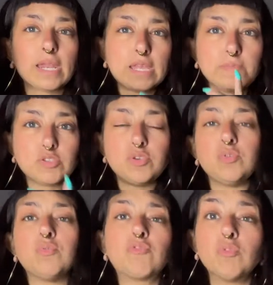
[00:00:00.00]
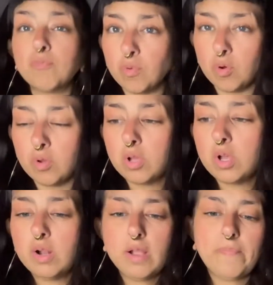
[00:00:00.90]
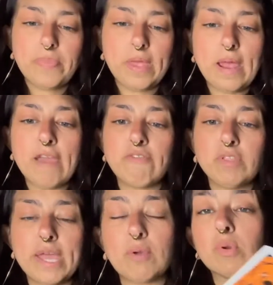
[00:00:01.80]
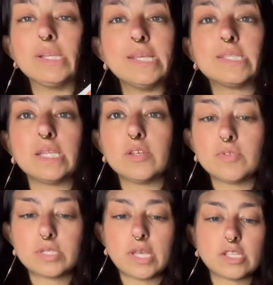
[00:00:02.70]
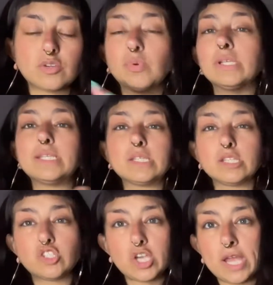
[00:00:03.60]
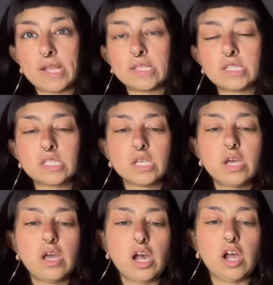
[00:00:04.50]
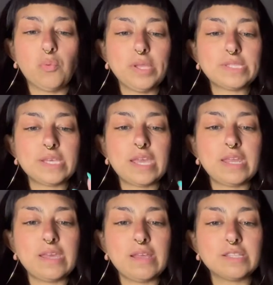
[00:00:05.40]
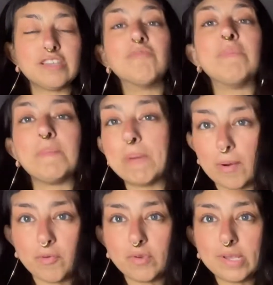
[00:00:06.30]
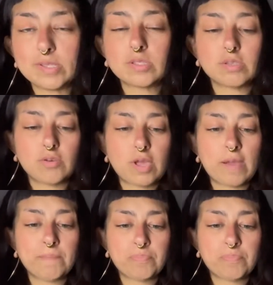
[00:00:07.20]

of keeps you fruitful, then I feel like releasing those things. So releasing the chains, releasing any self-made boundaries, okay?